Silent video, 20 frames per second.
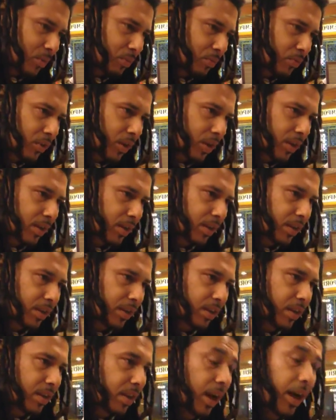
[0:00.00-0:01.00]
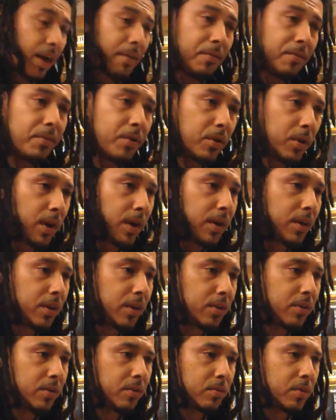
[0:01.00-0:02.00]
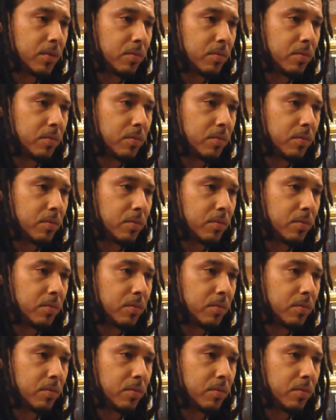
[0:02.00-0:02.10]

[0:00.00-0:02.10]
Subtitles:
why I'm trying to get, I feel like, you know,